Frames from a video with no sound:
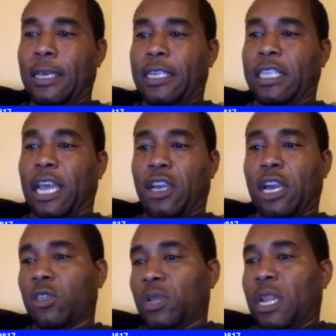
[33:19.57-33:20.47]
Castano
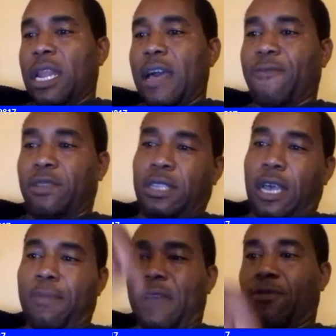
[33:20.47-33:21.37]
comes with the left,
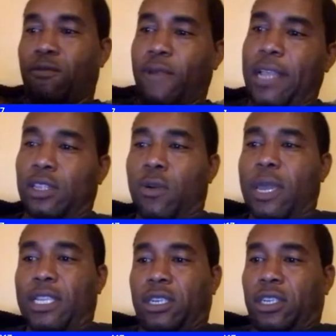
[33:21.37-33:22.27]
left on right, no
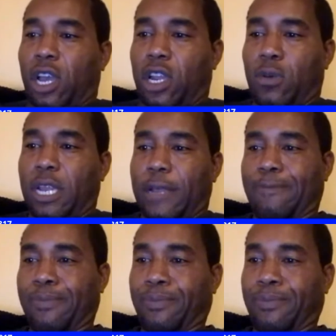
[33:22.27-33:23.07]
hit to Charlo with that.